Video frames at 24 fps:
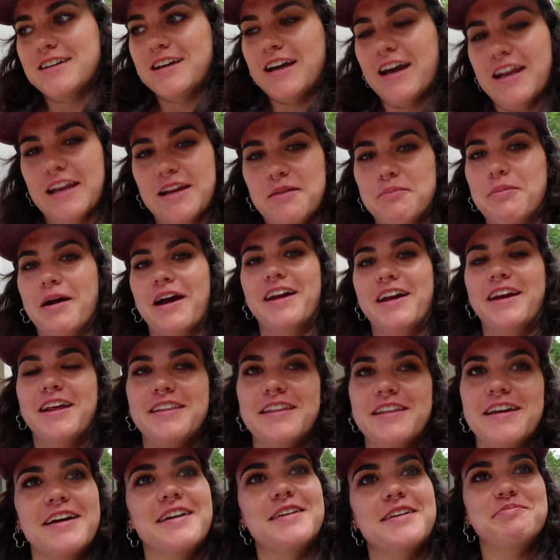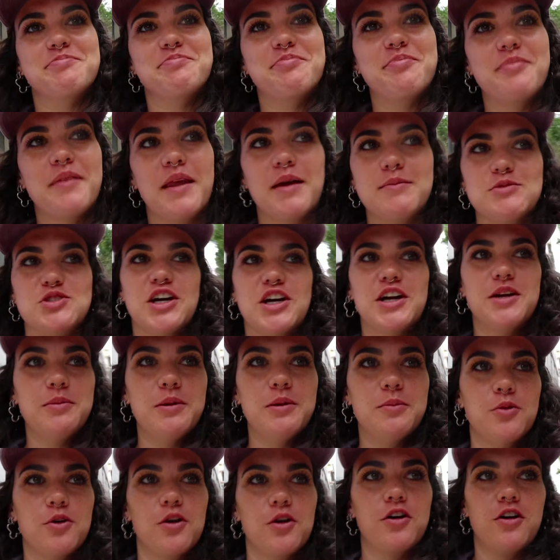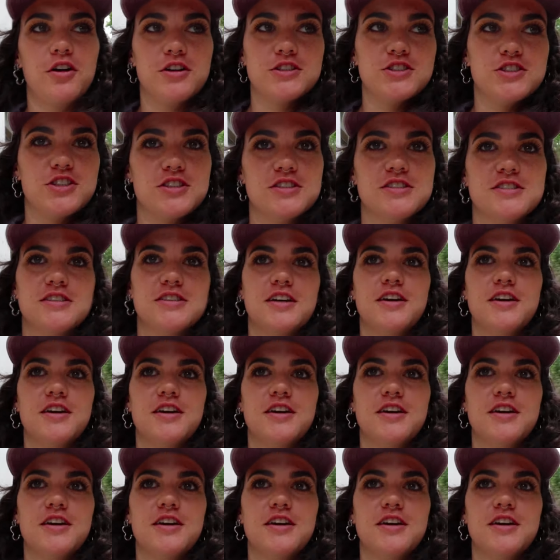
I didn't buy anything. I'm trying to be more conscious